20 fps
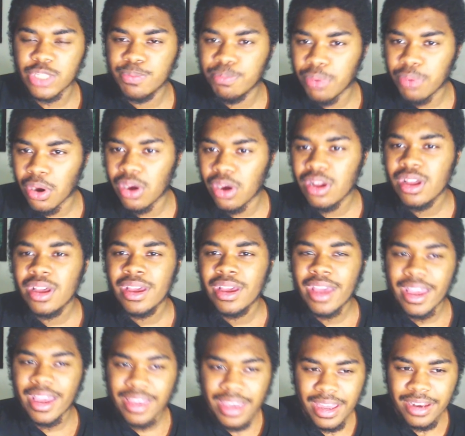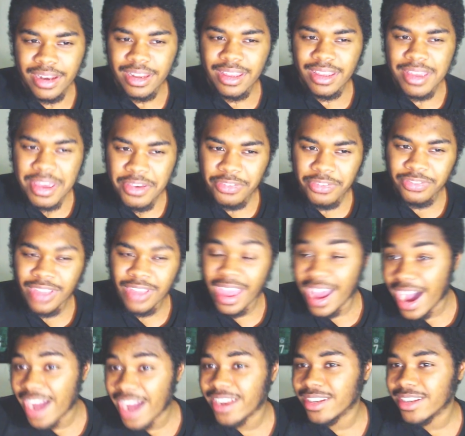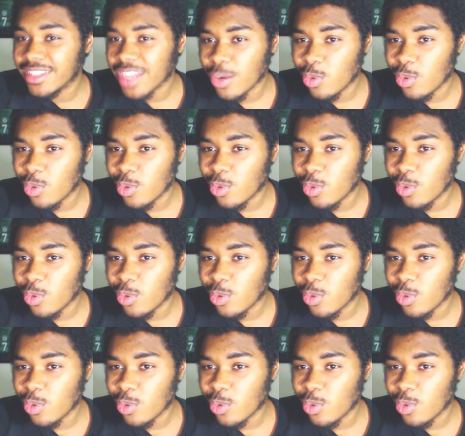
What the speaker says: But again, if they hadn't,